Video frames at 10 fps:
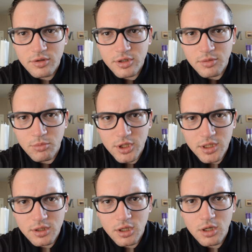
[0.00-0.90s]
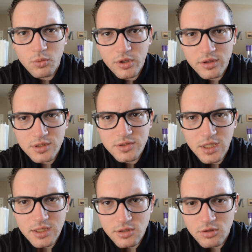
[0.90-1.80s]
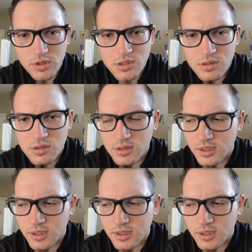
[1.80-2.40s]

We're going to bring you along with us, as always,